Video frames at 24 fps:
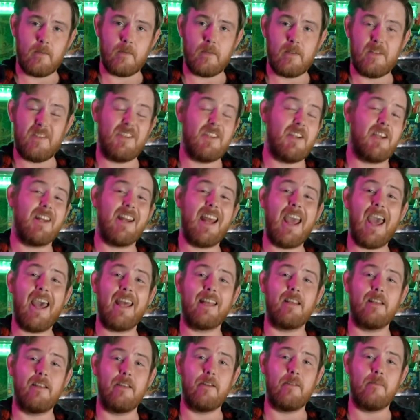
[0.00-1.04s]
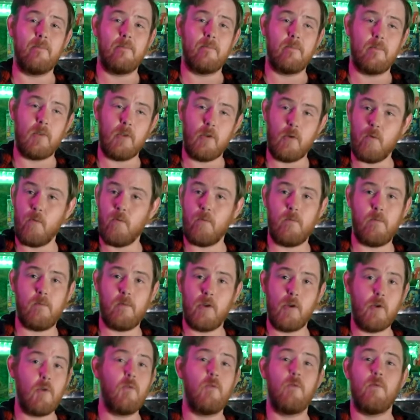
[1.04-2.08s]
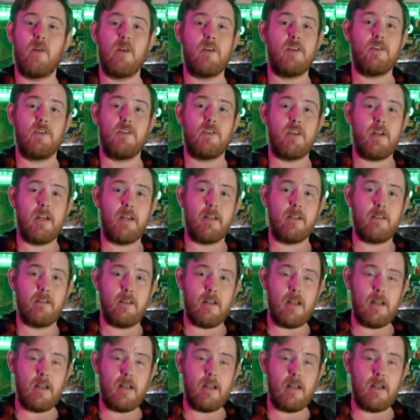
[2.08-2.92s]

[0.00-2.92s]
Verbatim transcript: It's like an ad lib. You you finish that.